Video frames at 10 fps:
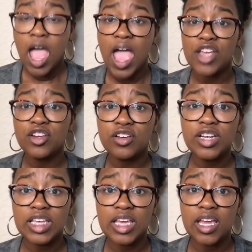and you're
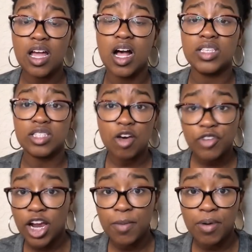gonna get a
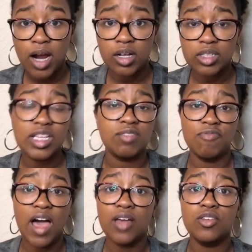self care product that's
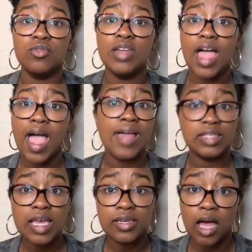valued at
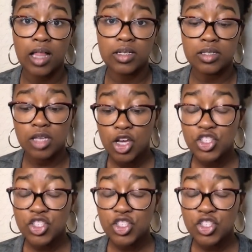$10.